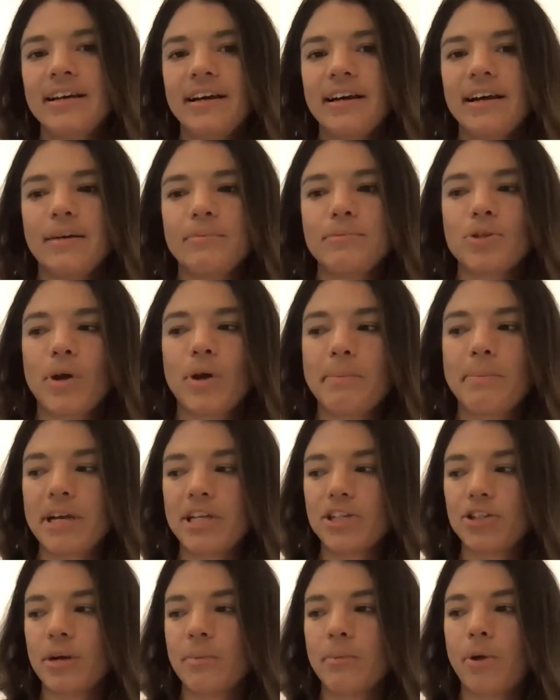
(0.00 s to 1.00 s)
um, so I
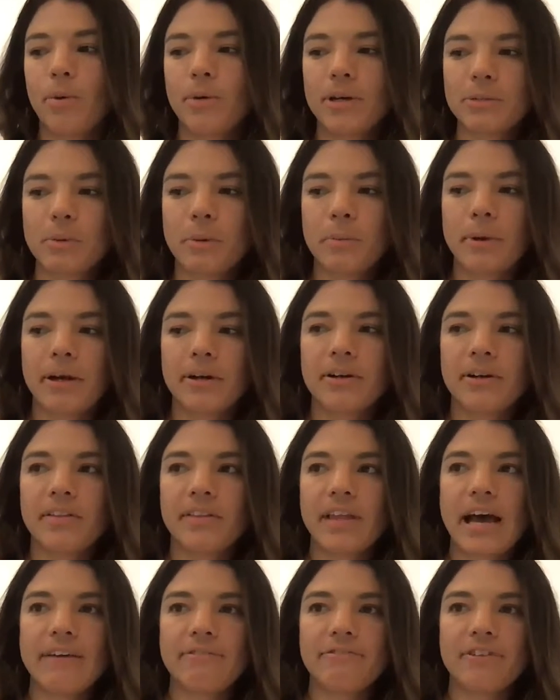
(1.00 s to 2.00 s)
make sure I'm always prepared
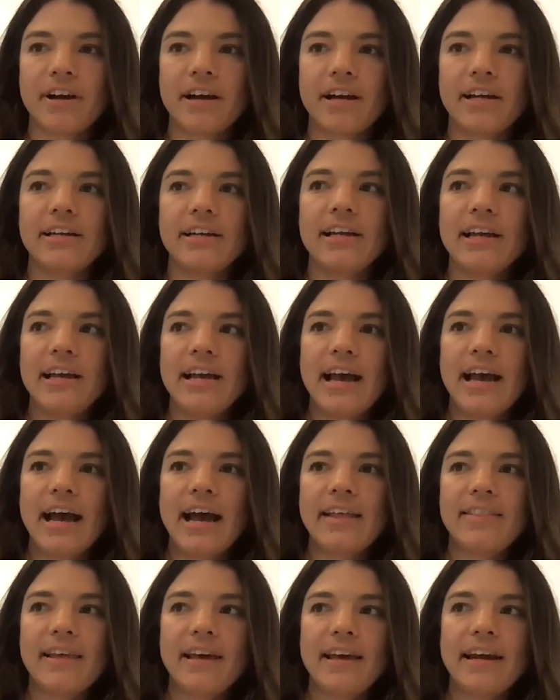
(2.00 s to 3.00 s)
on that front.
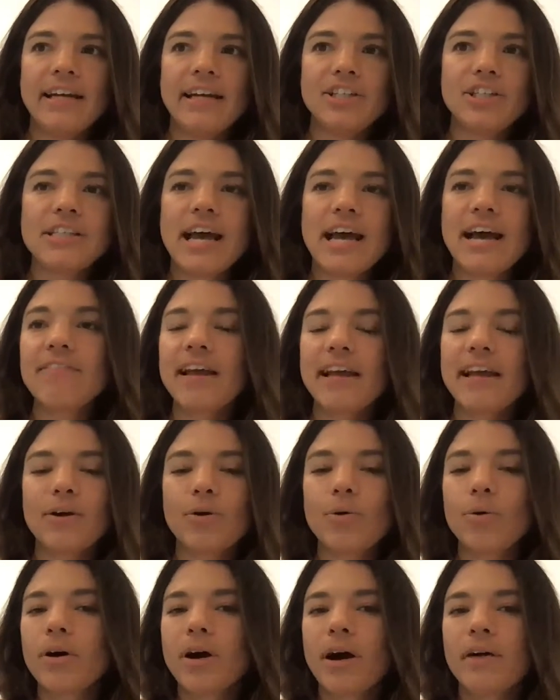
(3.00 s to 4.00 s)
And then I just have like
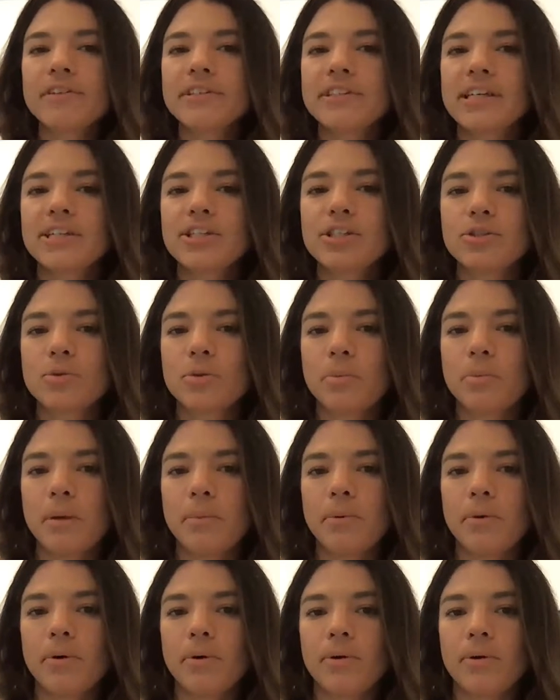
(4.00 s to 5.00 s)
cool conversations with
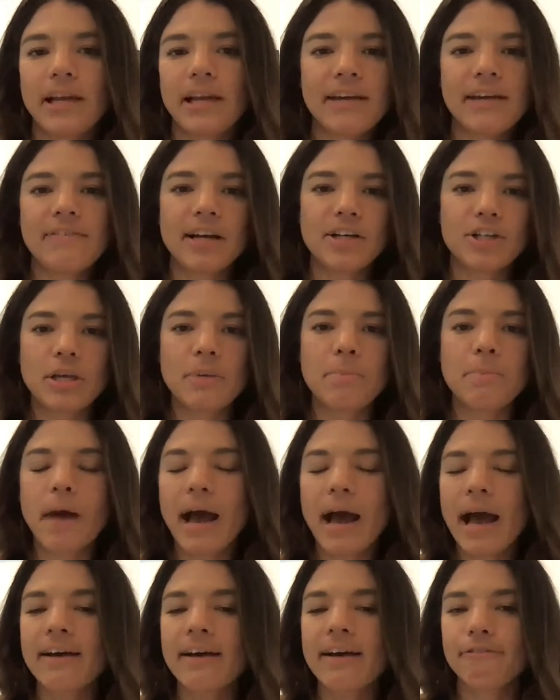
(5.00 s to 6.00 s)
people. Like I've actually
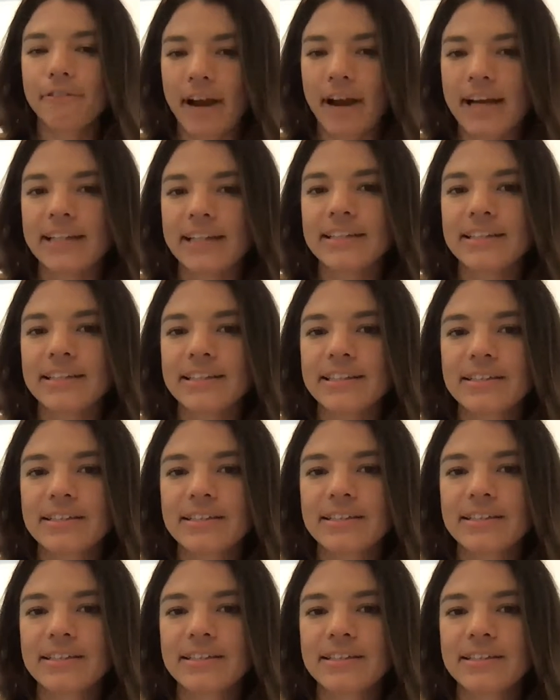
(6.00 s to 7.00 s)
met friends
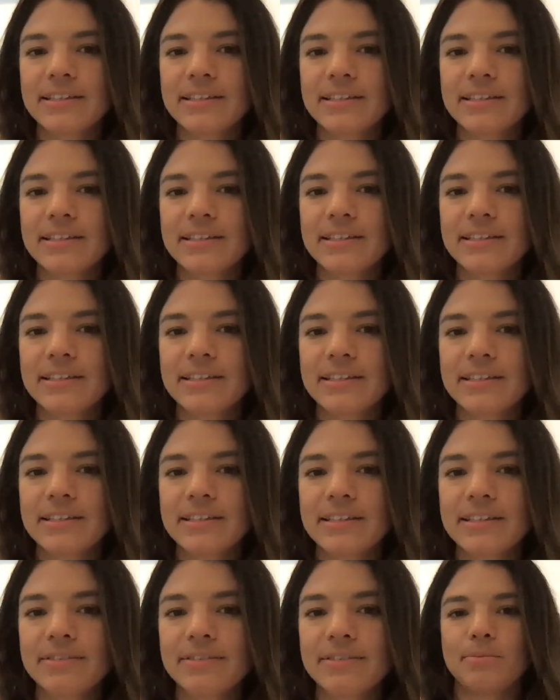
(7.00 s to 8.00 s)
from open houses
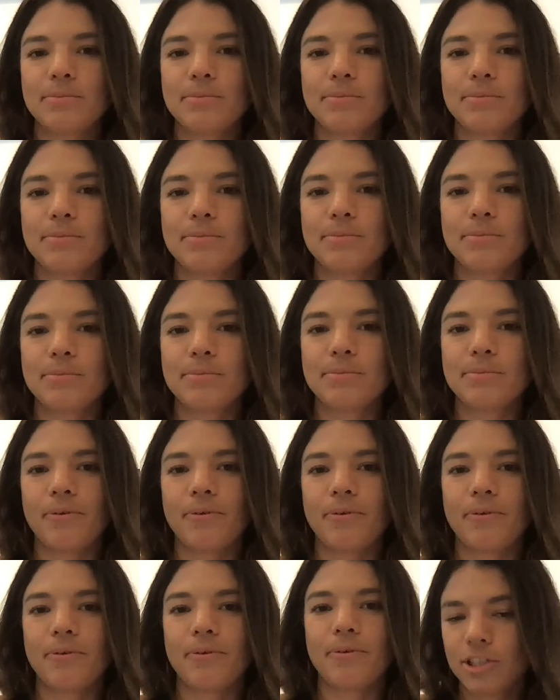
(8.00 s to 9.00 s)
before, just by like
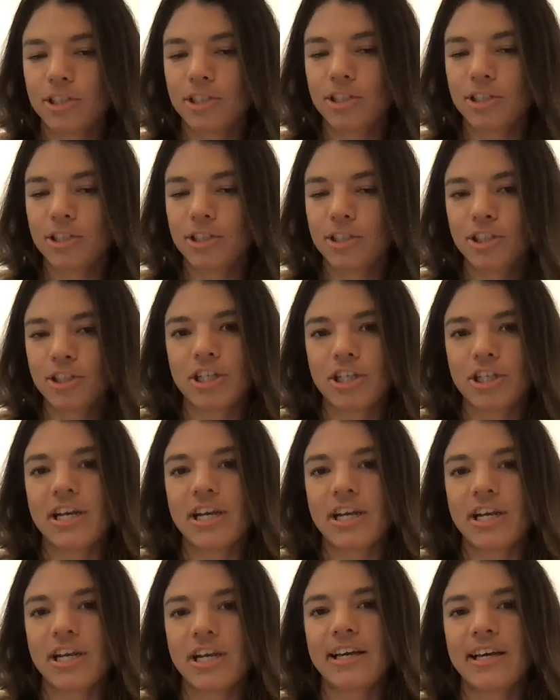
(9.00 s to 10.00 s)
shooting the shit, you
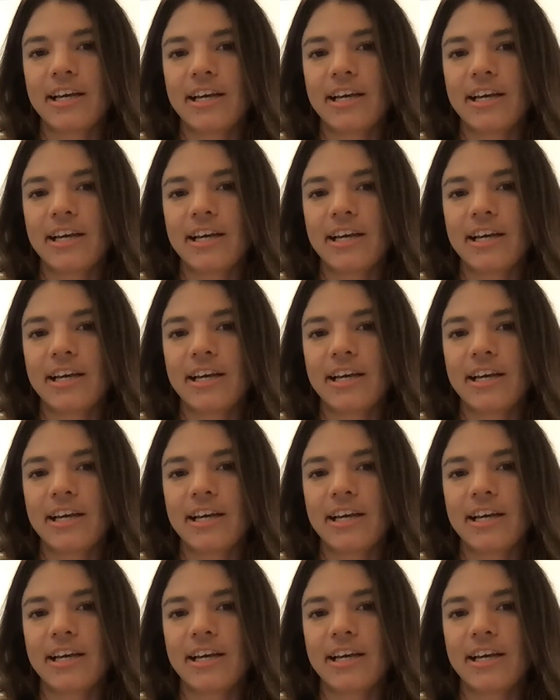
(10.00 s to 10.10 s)
know.